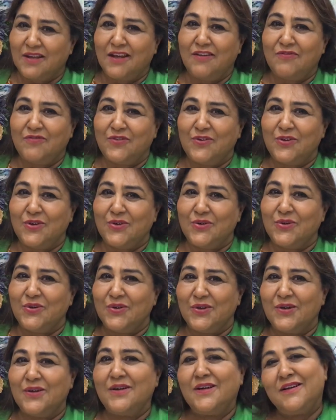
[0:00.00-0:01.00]
I'm there for
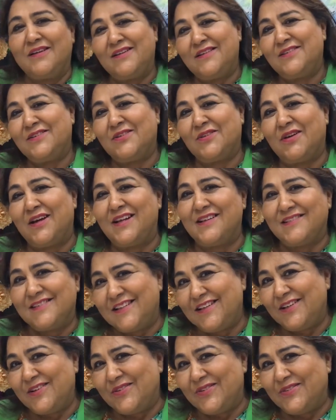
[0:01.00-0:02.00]
you, so
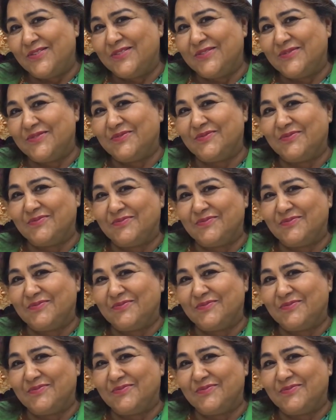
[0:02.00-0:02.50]
I'll see you.